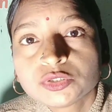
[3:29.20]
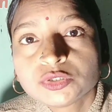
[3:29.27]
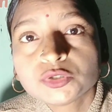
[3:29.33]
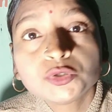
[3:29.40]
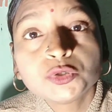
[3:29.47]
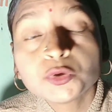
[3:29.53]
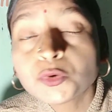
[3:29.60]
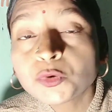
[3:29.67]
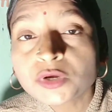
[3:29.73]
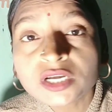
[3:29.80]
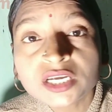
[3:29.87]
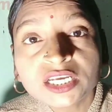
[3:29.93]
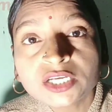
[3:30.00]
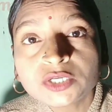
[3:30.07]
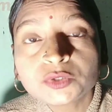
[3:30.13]
You
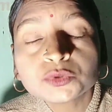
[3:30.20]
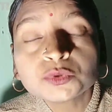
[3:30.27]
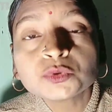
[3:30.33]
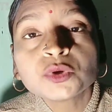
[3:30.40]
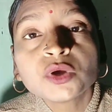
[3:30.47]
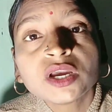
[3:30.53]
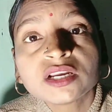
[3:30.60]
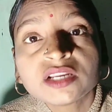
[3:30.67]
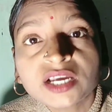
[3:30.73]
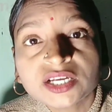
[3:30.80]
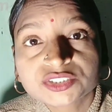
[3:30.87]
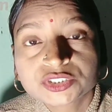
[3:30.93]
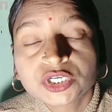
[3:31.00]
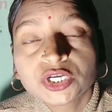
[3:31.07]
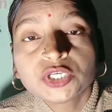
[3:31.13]
don't need to
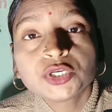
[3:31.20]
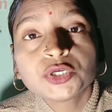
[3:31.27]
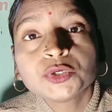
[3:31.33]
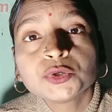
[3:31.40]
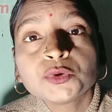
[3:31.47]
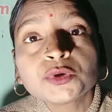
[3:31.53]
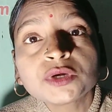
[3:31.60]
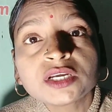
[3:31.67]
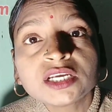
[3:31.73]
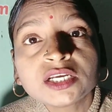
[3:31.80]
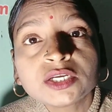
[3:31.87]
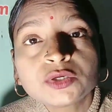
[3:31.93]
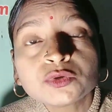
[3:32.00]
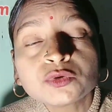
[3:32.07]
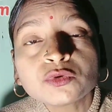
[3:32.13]
rush. You don't
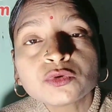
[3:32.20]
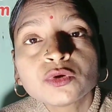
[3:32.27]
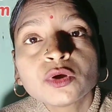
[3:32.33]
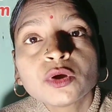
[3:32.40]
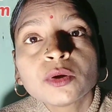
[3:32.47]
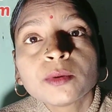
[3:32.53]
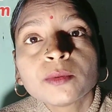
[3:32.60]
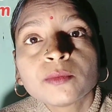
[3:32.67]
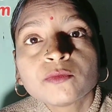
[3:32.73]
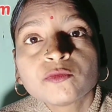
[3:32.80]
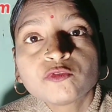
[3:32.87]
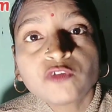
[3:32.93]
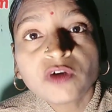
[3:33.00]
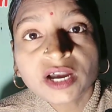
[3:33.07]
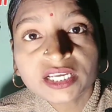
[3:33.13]
need to
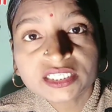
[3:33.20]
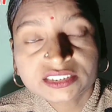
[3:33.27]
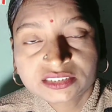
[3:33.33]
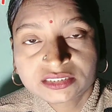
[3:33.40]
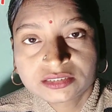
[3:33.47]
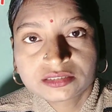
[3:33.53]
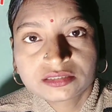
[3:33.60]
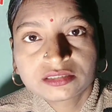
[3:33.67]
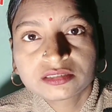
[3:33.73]
fast.